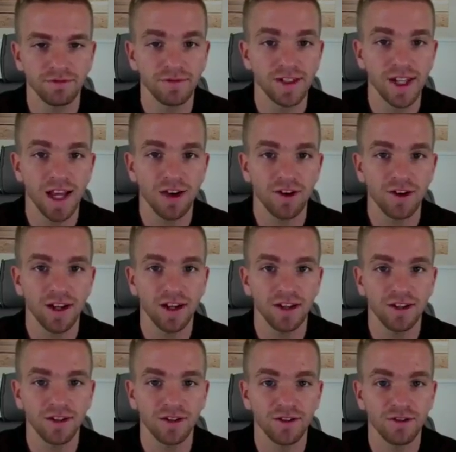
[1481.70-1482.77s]
Saturday
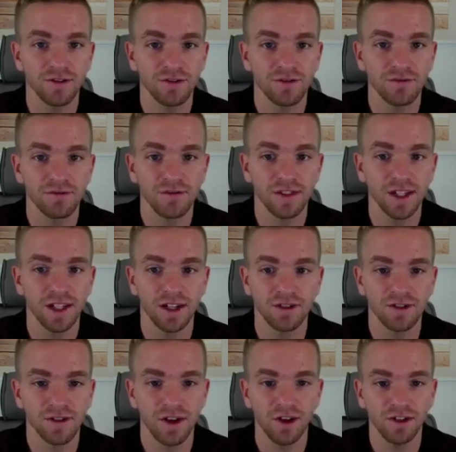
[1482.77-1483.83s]
through, you know,
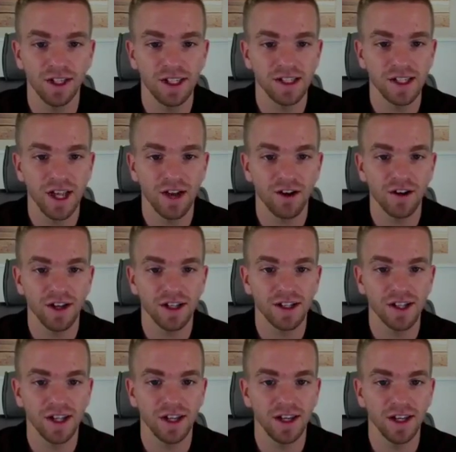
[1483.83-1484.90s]
it's all day Saturday,
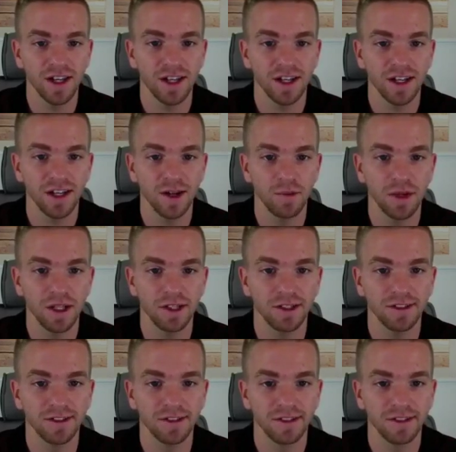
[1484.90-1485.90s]
Sunday? I mean,